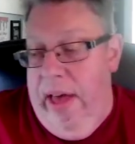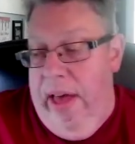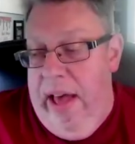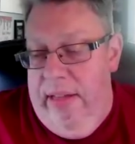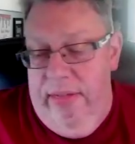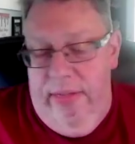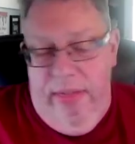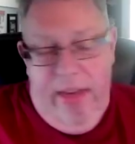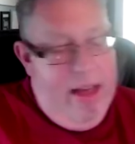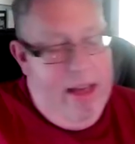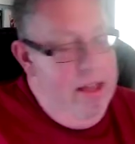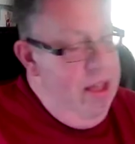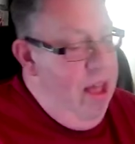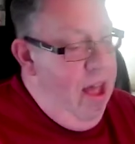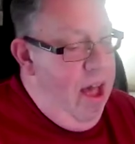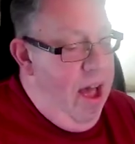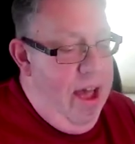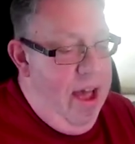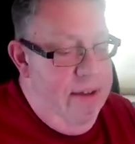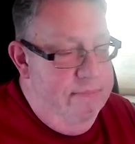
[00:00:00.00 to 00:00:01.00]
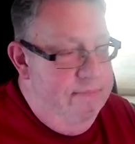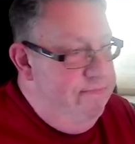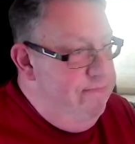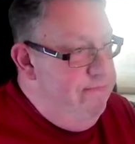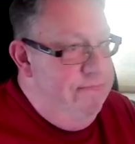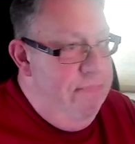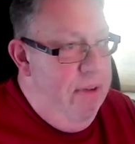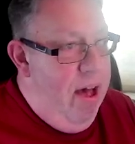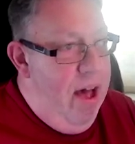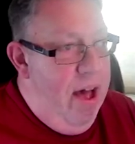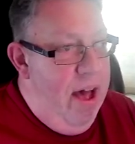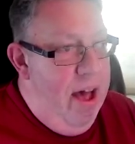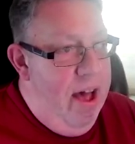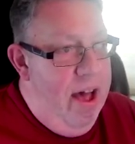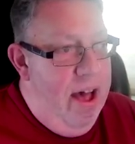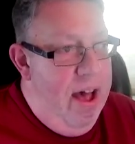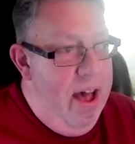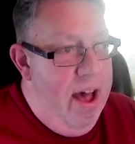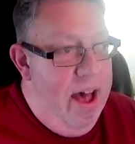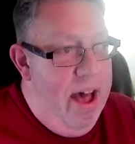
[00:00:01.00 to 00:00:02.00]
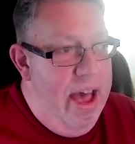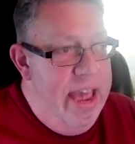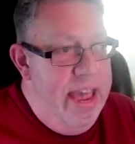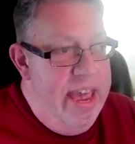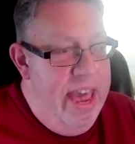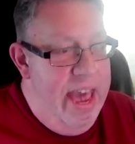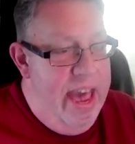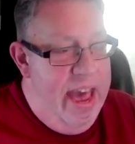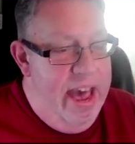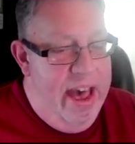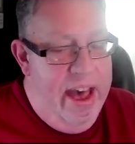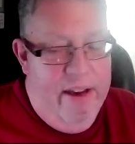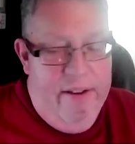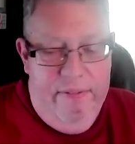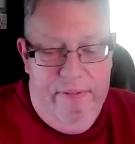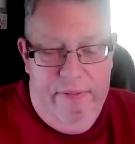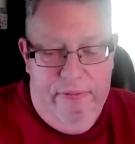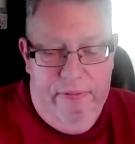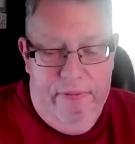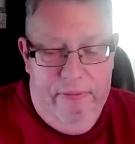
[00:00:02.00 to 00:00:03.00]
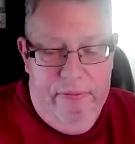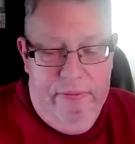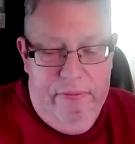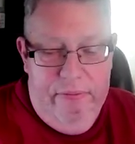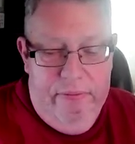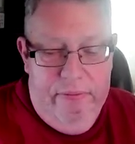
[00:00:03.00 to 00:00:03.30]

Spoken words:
that I I have